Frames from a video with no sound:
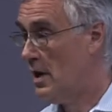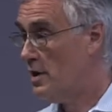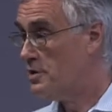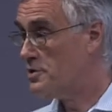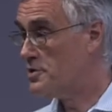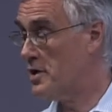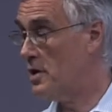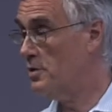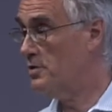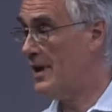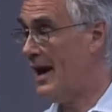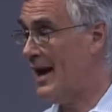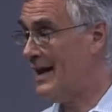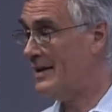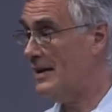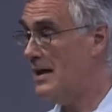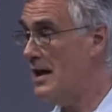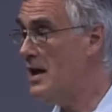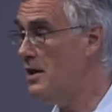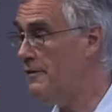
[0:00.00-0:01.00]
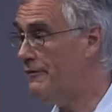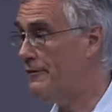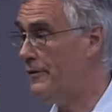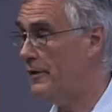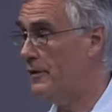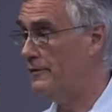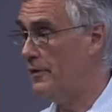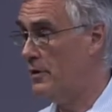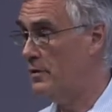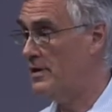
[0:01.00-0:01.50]
So that if,
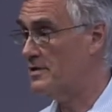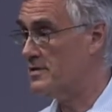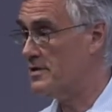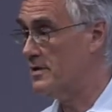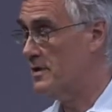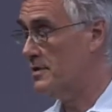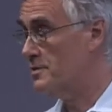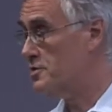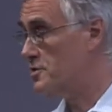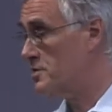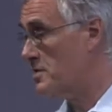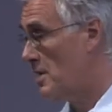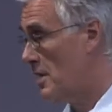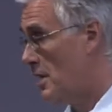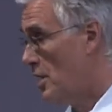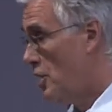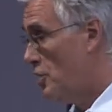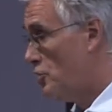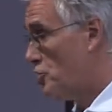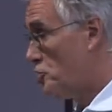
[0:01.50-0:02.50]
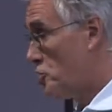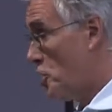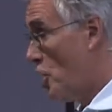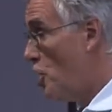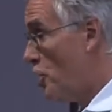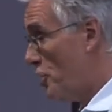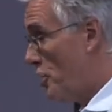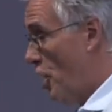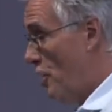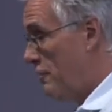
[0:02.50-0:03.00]
for instance,
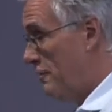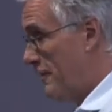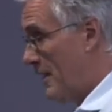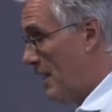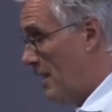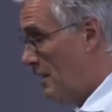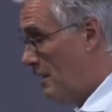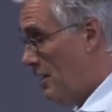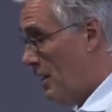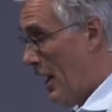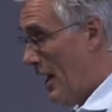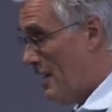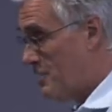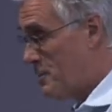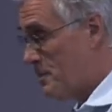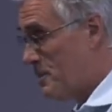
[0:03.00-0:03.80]
turnover as a